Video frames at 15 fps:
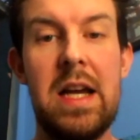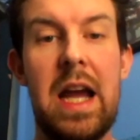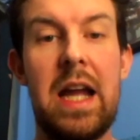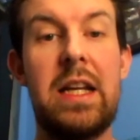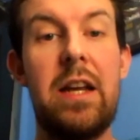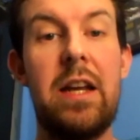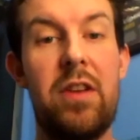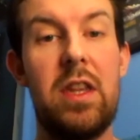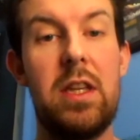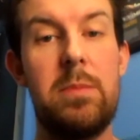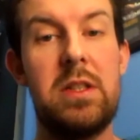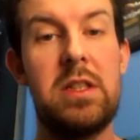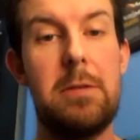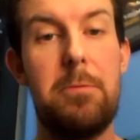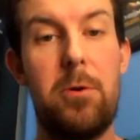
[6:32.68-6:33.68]
And giving them
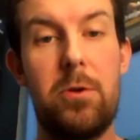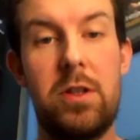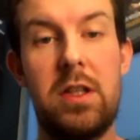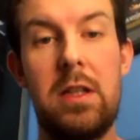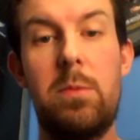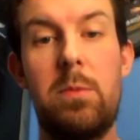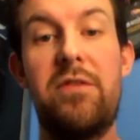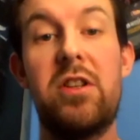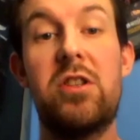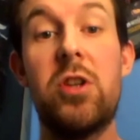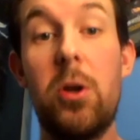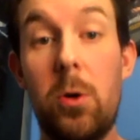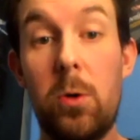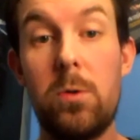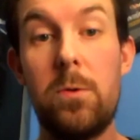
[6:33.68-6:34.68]
and supporting them with a
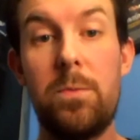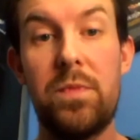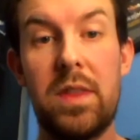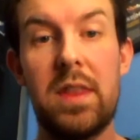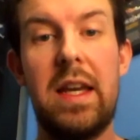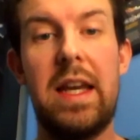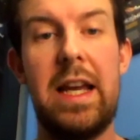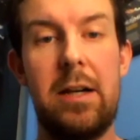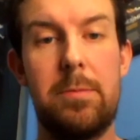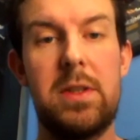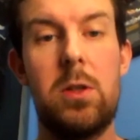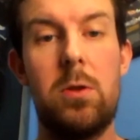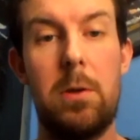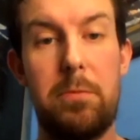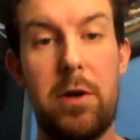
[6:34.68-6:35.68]
tool that helps
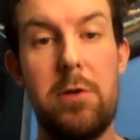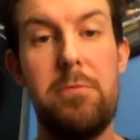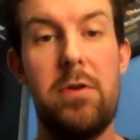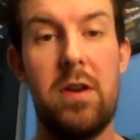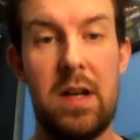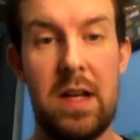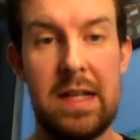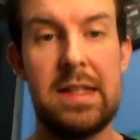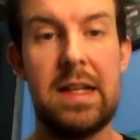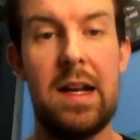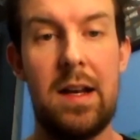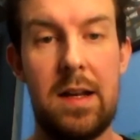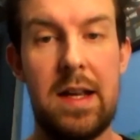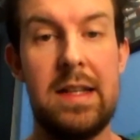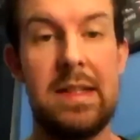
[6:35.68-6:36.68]
to appropriately
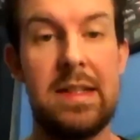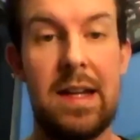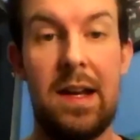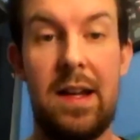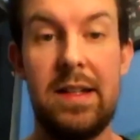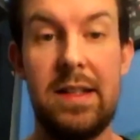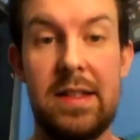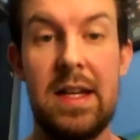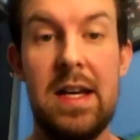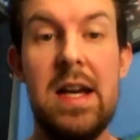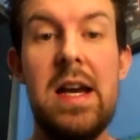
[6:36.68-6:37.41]
escalate,